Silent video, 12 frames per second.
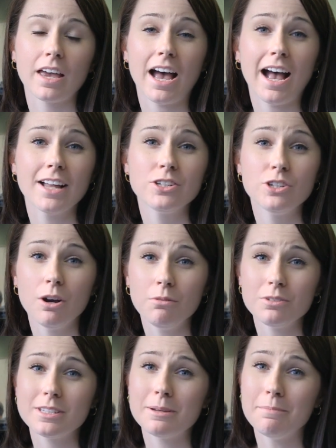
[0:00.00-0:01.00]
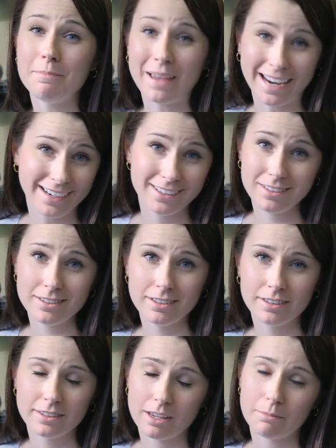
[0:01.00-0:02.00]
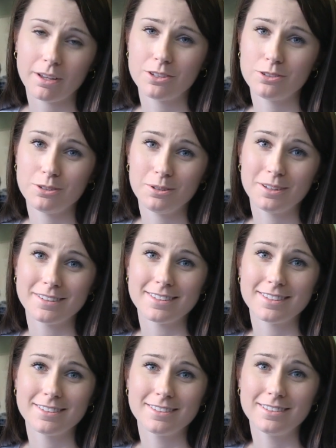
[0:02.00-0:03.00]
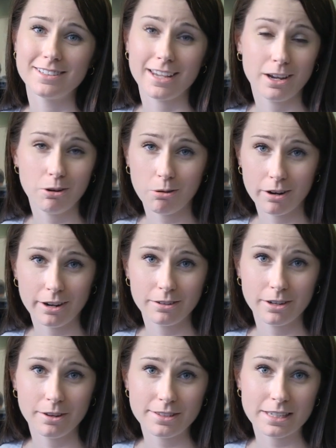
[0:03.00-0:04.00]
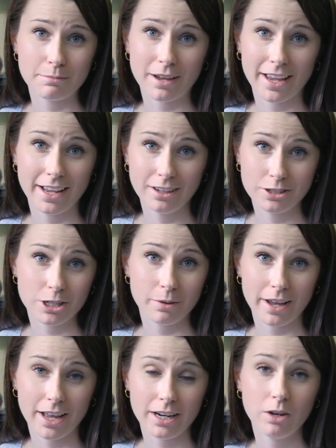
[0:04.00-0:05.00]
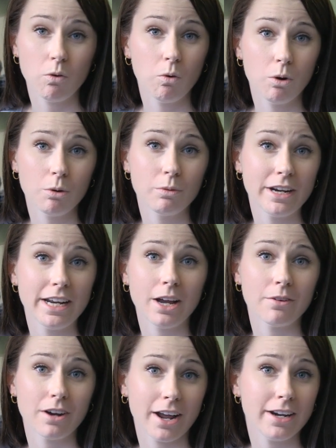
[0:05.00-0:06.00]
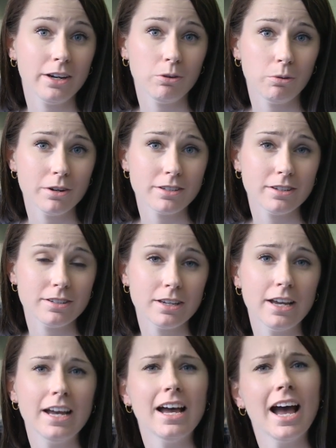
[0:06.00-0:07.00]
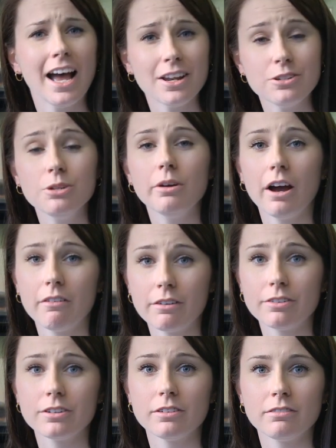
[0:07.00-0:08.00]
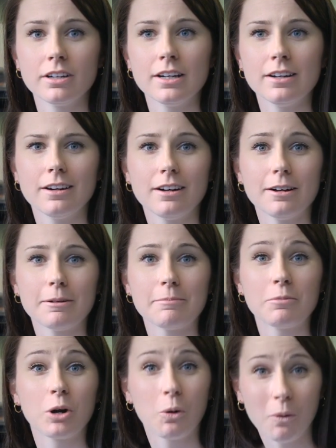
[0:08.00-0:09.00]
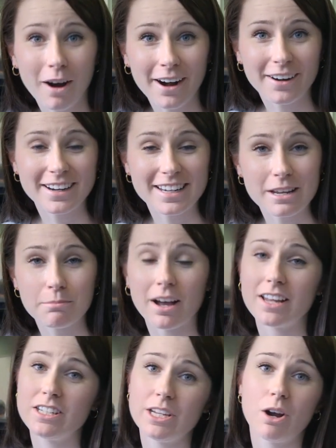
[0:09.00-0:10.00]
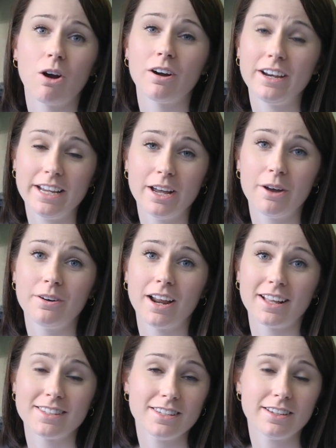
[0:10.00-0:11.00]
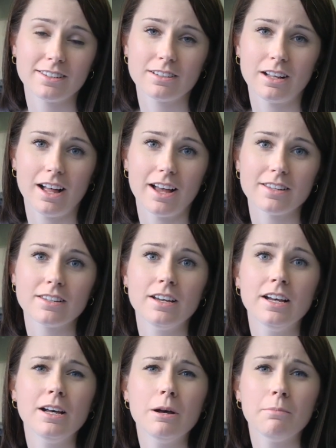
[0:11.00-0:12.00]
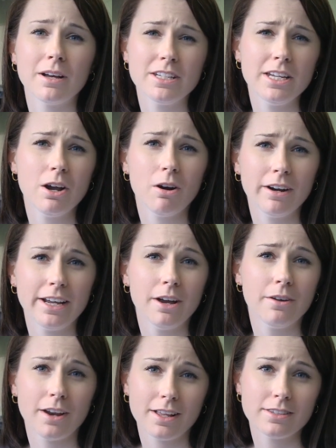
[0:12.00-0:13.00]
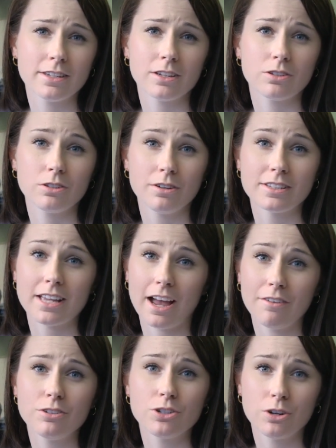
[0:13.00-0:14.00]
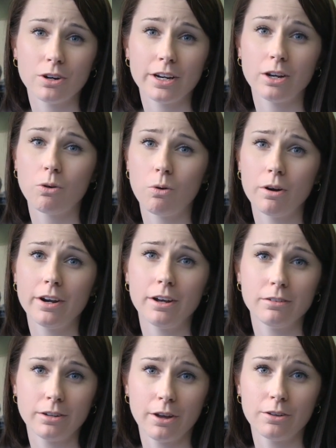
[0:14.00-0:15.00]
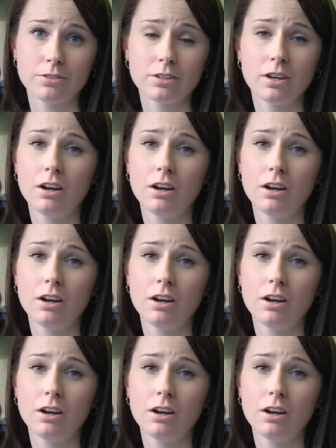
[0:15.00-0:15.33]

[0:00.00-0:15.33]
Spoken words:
I don't demand that my students take Cornell Notes in my English 080 or Reading 090 courses. I do, however, require it in my DRE 096 class. My DRE 096 students have to turn in Cornell Notes